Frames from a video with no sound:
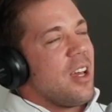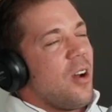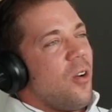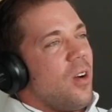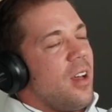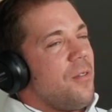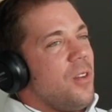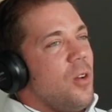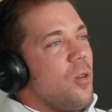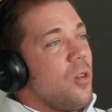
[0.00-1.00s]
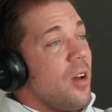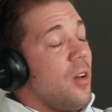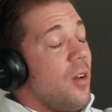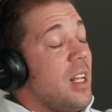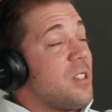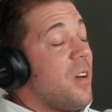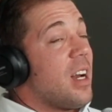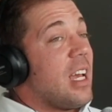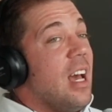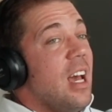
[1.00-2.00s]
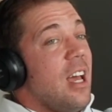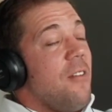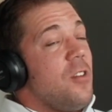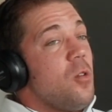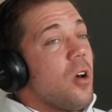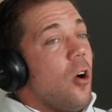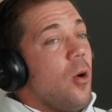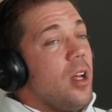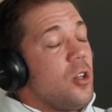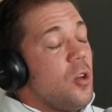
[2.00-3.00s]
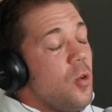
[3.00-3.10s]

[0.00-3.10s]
it's funny, if you go and